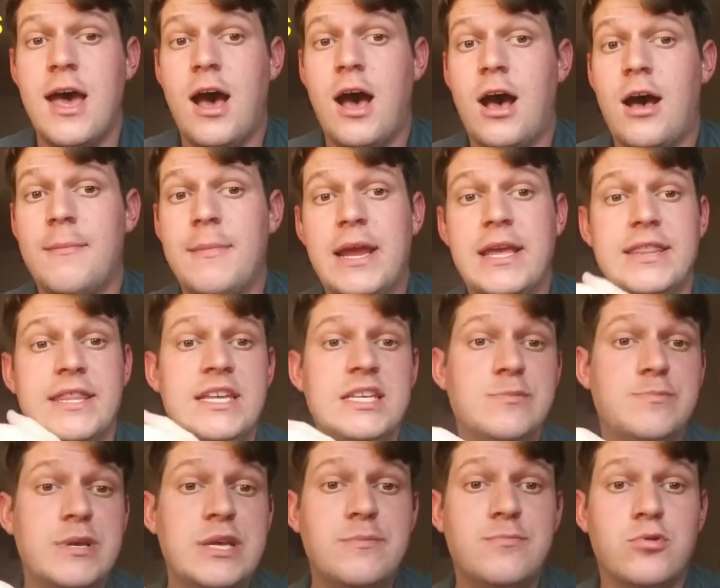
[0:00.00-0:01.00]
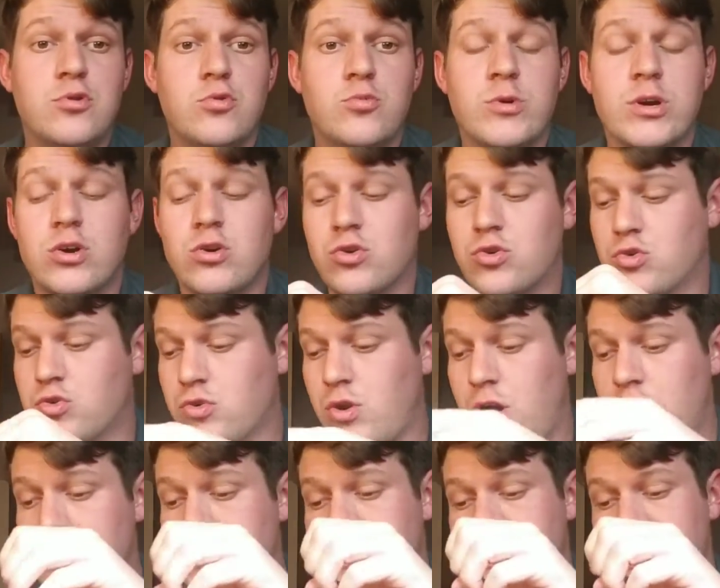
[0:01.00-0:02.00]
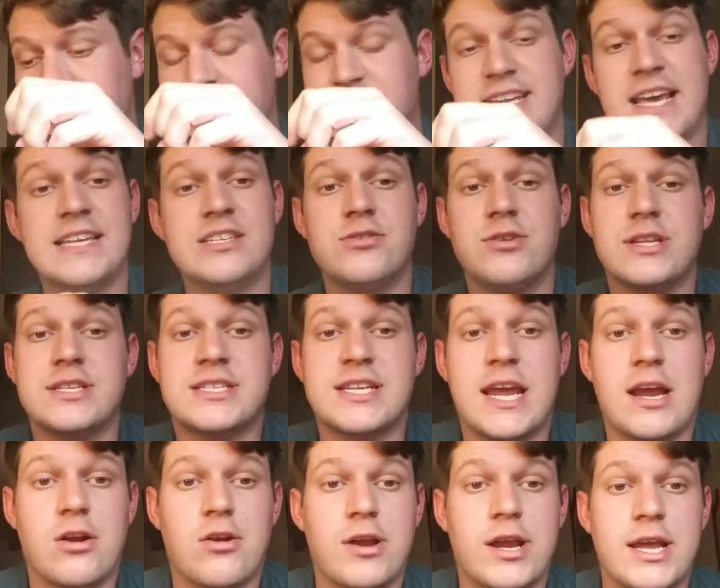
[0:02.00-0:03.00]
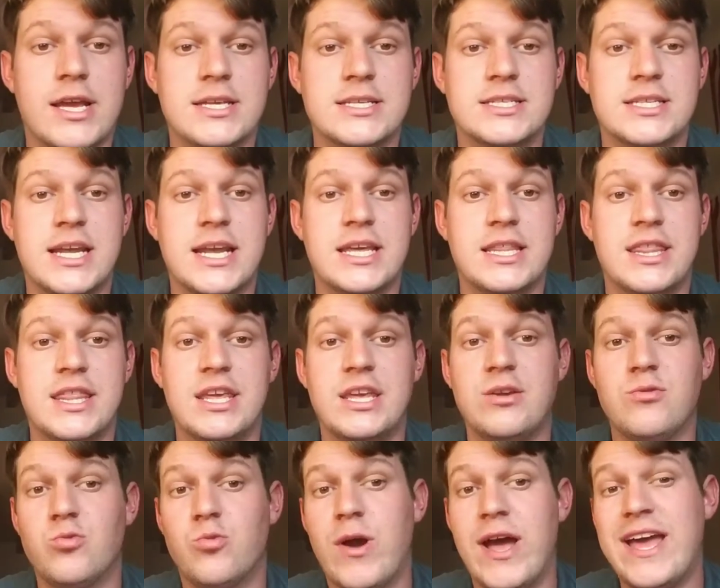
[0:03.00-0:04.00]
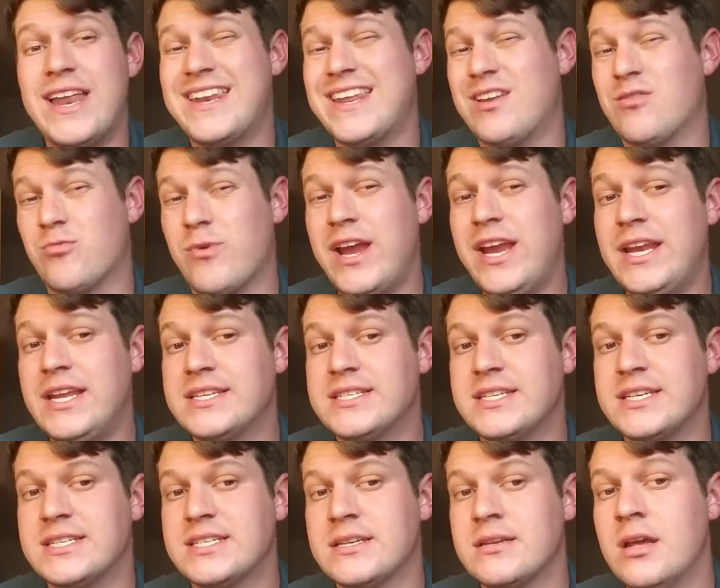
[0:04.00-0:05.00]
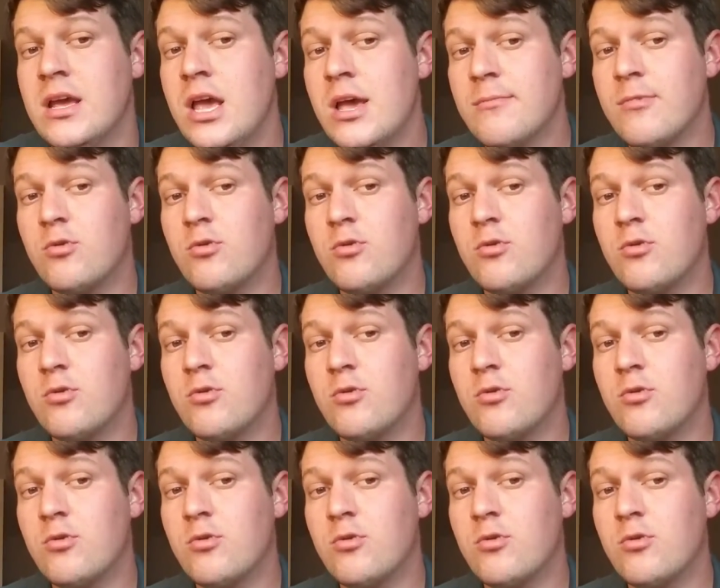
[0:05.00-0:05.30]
And these people will cross the desertous areas in the wet and rainy season,